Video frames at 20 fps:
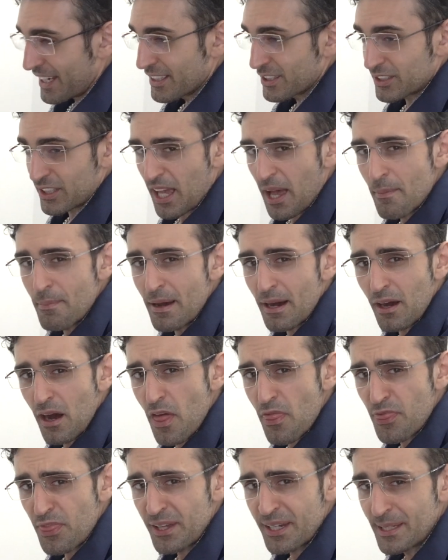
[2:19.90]
is
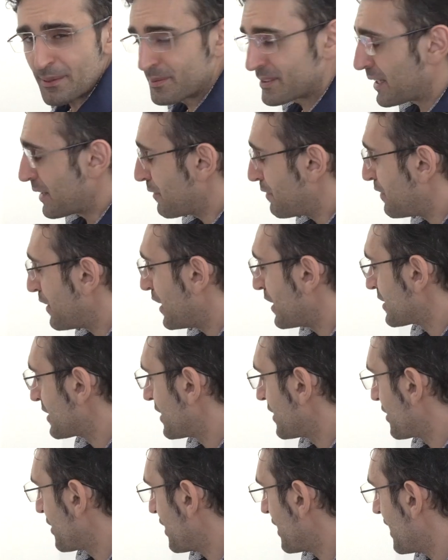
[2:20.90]
about thirty percent
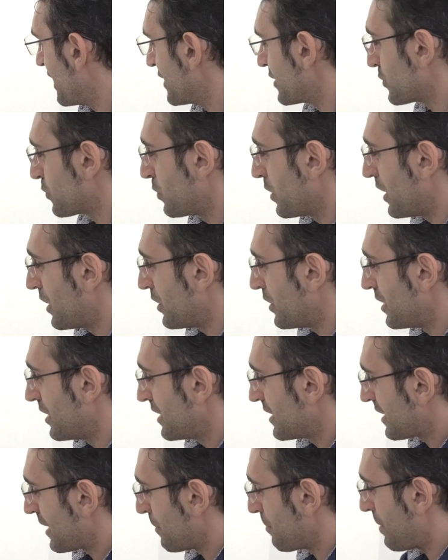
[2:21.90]
faster as well
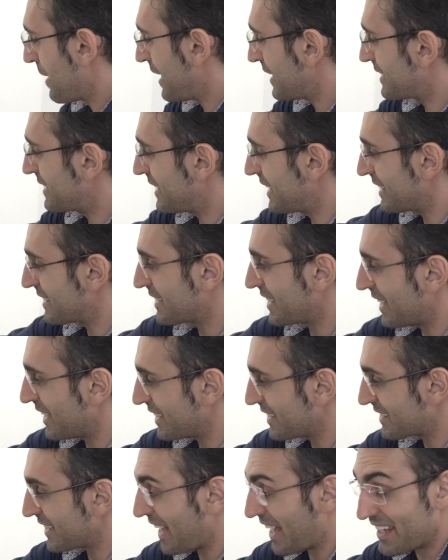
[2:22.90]
compared to these
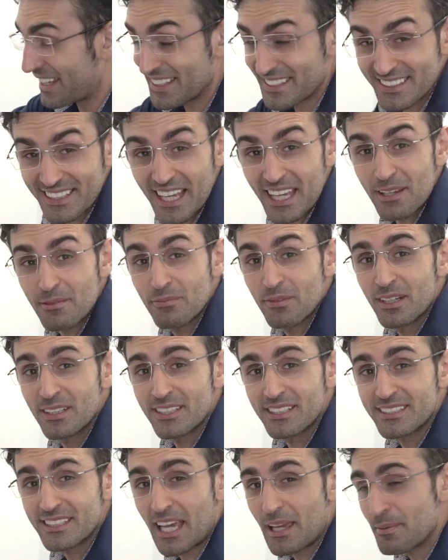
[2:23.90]
guys. And this game,
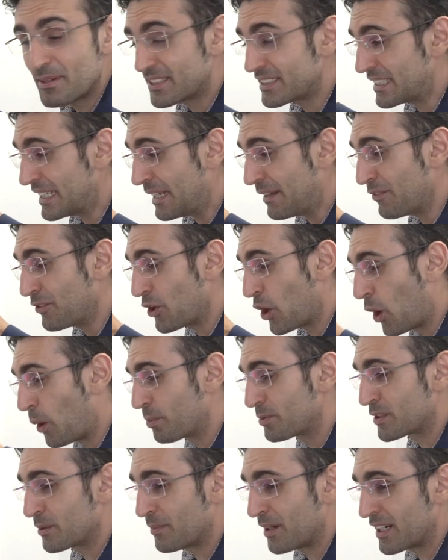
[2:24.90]
this game isn't even
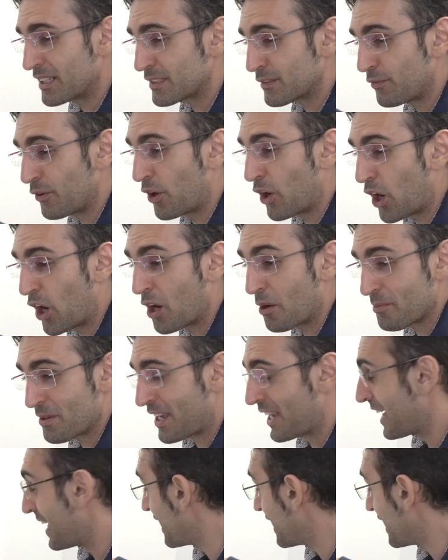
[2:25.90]
optimized for ARM yet.